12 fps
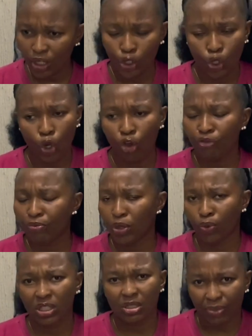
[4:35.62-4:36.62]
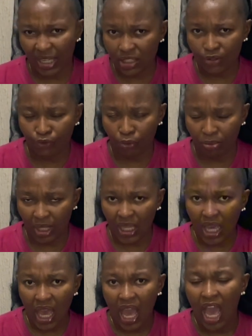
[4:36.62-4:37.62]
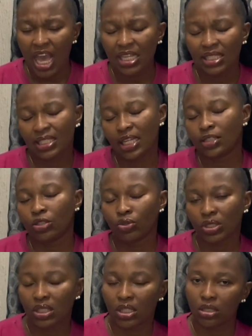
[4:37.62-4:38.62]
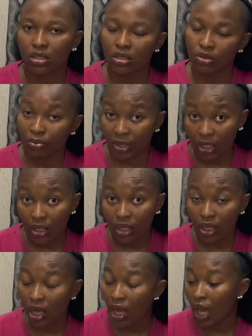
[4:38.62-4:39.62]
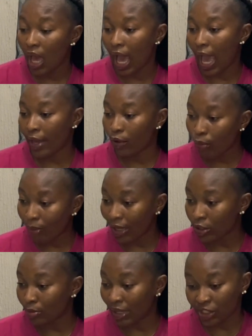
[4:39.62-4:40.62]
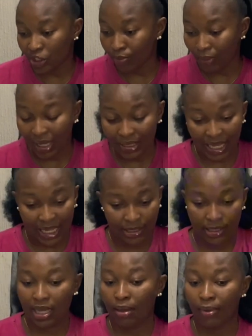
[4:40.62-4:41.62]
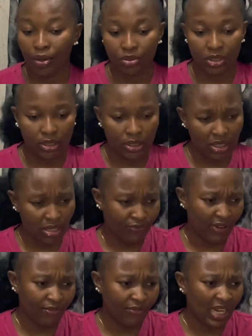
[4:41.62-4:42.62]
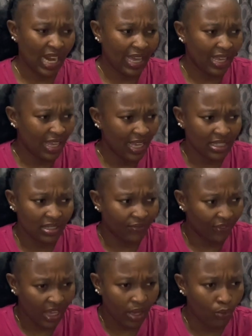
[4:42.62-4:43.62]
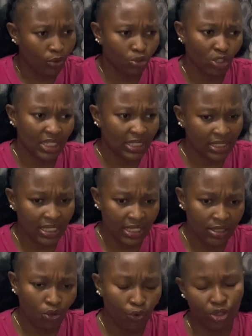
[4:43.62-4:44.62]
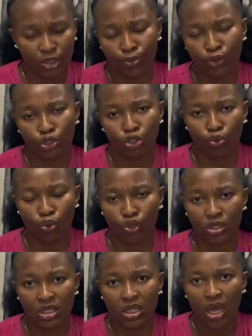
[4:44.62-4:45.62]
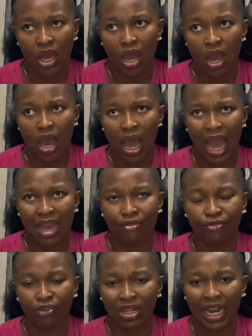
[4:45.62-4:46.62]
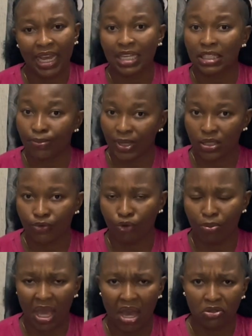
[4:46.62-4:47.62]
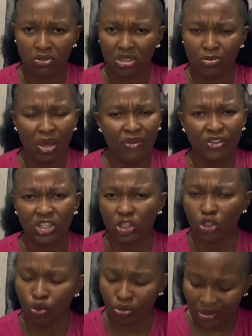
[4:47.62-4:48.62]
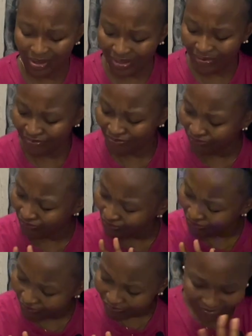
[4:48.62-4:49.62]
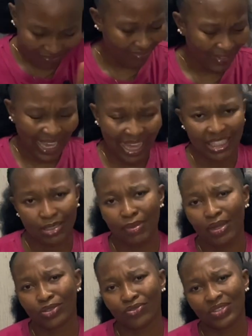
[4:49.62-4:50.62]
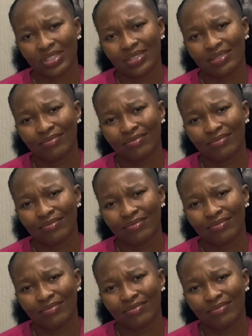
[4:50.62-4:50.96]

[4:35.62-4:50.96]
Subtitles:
you love me, want best for me, state those things to me. I go back to my chambers, I think about it. If I feel like, yes, fair, what you're saying corresponds to what I feel like is best for me, I'll do it. But if it's not, count me out of it.